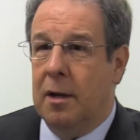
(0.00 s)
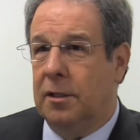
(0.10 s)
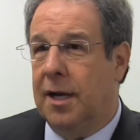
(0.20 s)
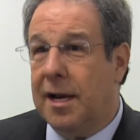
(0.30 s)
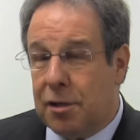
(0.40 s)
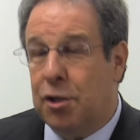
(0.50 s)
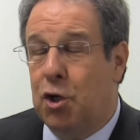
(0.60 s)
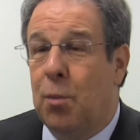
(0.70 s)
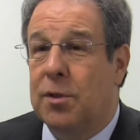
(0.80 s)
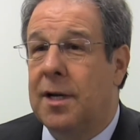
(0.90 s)
To get to the
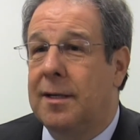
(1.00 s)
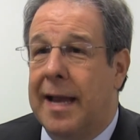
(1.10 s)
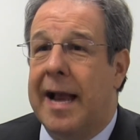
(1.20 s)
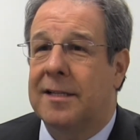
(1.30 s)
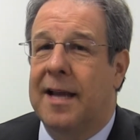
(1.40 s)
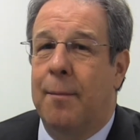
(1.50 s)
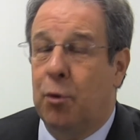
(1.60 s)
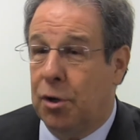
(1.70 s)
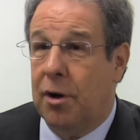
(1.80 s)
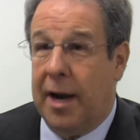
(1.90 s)
2% tax cap,
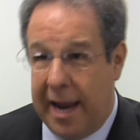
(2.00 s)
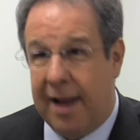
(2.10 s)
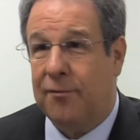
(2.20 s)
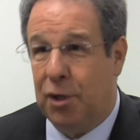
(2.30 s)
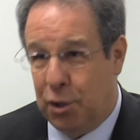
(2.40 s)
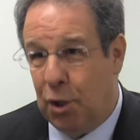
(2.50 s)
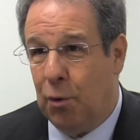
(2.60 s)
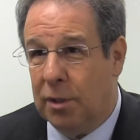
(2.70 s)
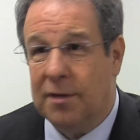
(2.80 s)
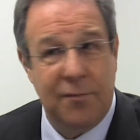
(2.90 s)
what they're going to have to
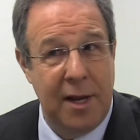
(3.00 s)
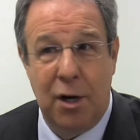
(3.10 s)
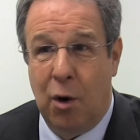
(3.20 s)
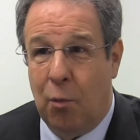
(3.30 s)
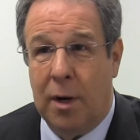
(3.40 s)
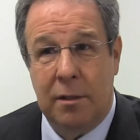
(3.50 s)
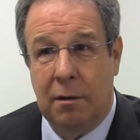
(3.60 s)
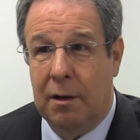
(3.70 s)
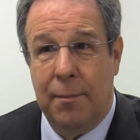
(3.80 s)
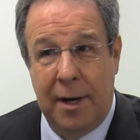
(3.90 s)
do is, if they don't want
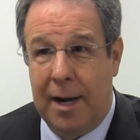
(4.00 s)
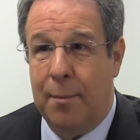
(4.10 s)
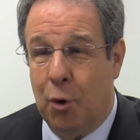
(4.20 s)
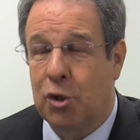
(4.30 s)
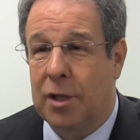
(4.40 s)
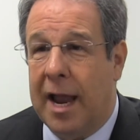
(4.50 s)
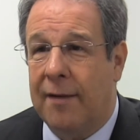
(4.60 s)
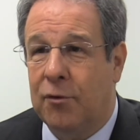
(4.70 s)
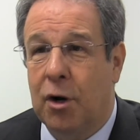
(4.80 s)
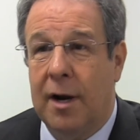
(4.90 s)
to eliminate any more
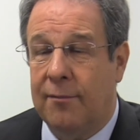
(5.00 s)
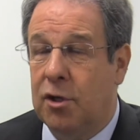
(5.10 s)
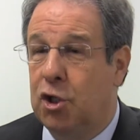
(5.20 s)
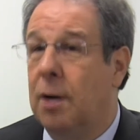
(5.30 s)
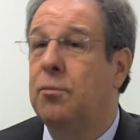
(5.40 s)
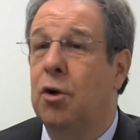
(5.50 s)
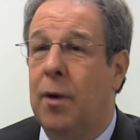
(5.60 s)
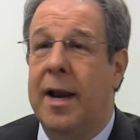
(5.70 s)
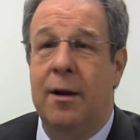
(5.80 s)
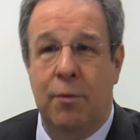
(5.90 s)
staff, they're going to have to jump
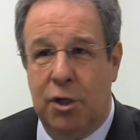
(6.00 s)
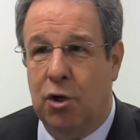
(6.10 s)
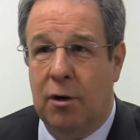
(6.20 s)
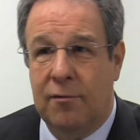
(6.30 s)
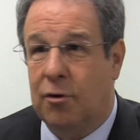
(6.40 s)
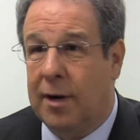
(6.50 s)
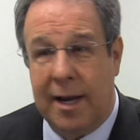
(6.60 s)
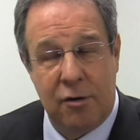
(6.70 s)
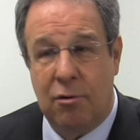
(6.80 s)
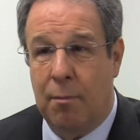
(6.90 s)
to any reserves or
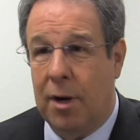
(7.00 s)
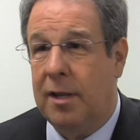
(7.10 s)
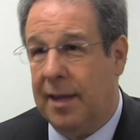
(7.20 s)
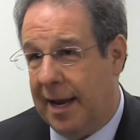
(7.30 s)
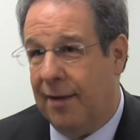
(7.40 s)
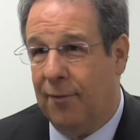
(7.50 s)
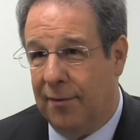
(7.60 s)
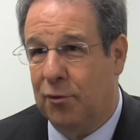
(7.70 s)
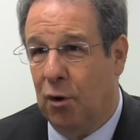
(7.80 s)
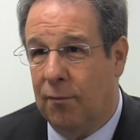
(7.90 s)
any extra money they have
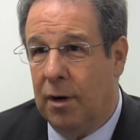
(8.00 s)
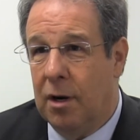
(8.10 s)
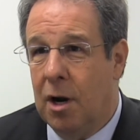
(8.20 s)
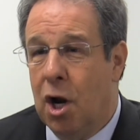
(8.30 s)
left over